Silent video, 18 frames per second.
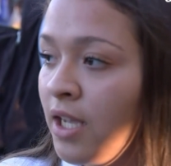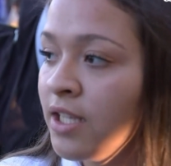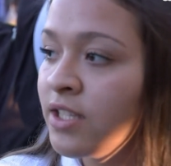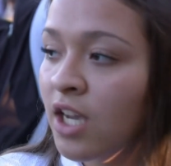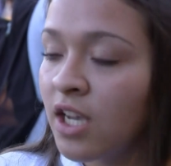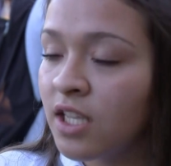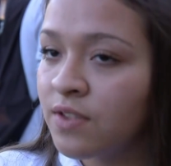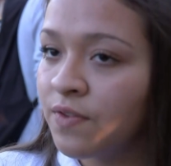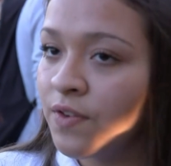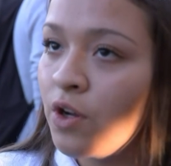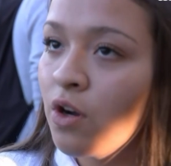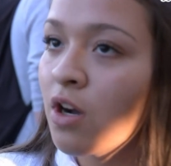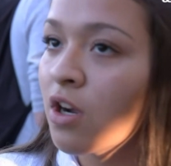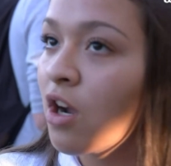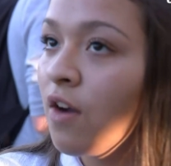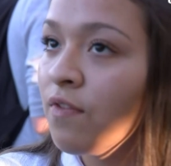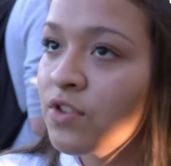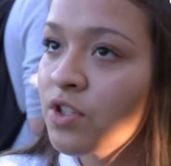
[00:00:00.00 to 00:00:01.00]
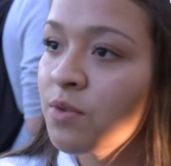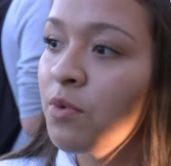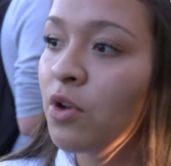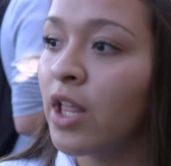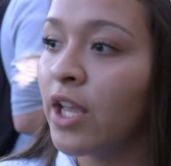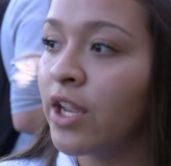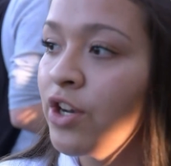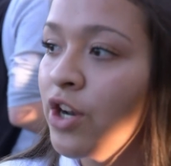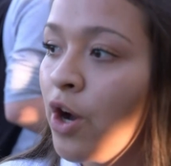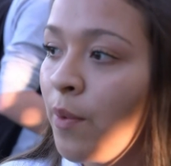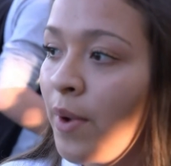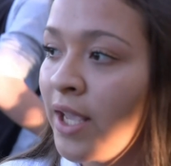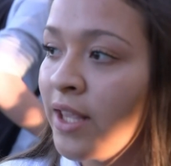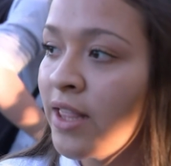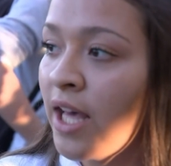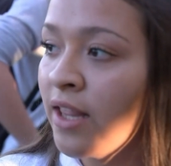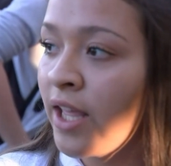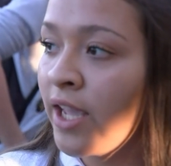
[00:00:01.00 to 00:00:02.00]
it does feel uncomfortable,
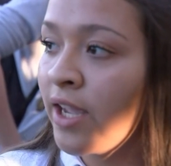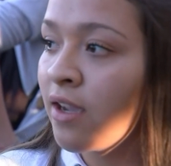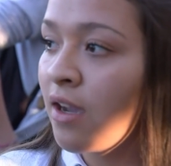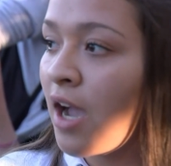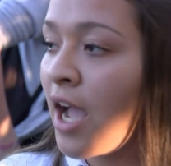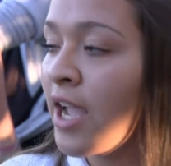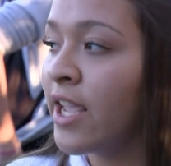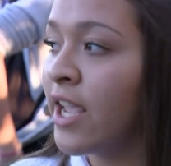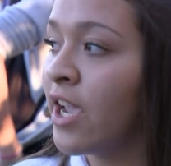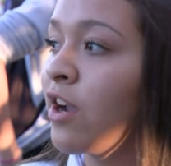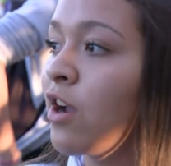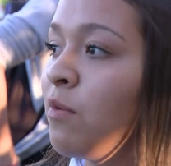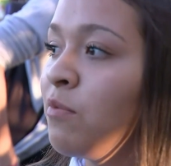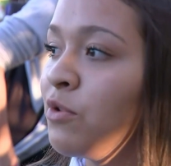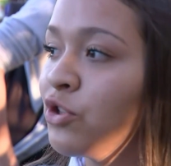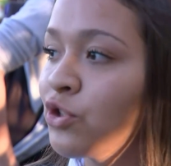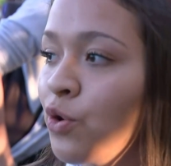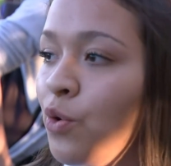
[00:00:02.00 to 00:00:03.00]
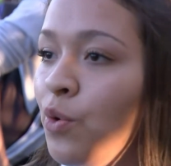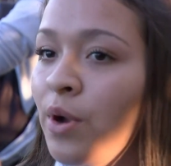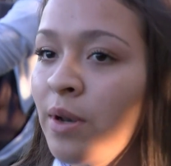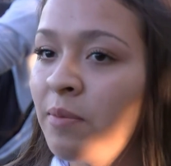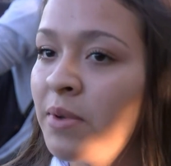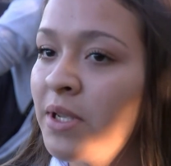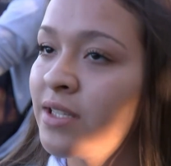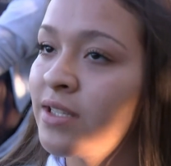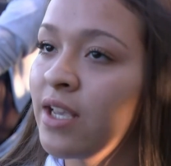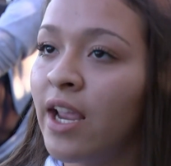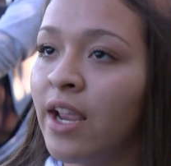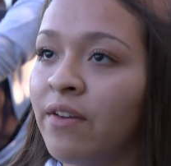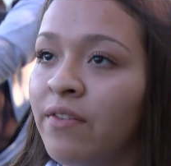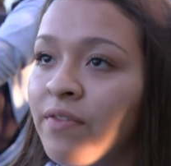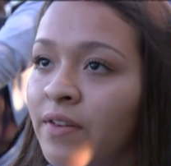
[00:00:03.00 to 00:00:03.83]
knowing that, I can't come to school and be safe.